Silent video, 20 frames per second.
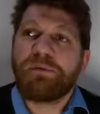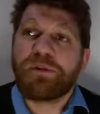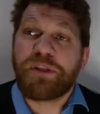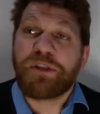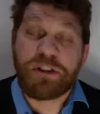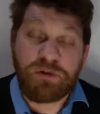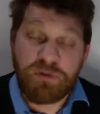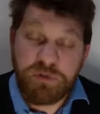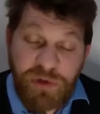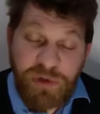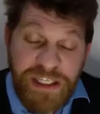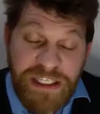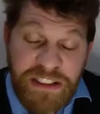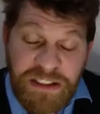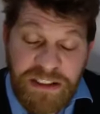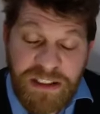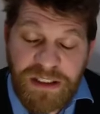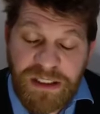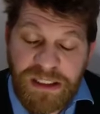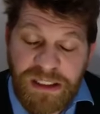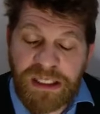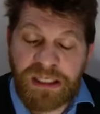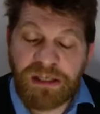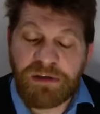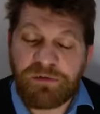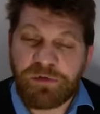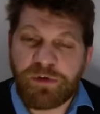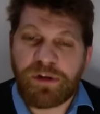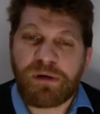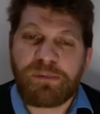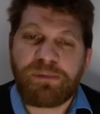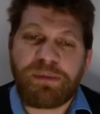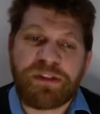just recently for the